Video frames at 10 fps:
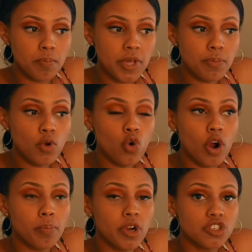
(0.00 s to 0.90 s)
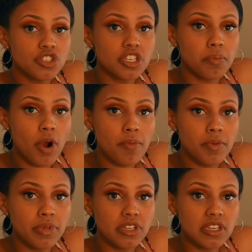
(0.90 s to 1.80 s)
people who are purchasing
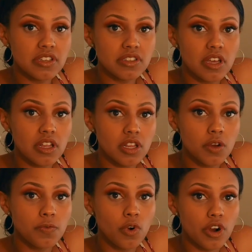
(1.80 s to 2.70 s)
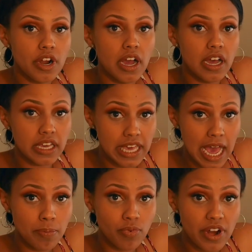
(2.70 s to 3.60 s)
apartment buildings look for a
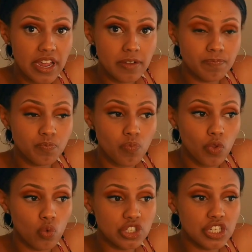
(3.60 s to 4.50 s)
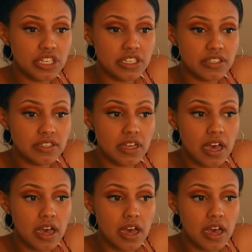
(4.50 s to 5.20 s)
cap rate, which is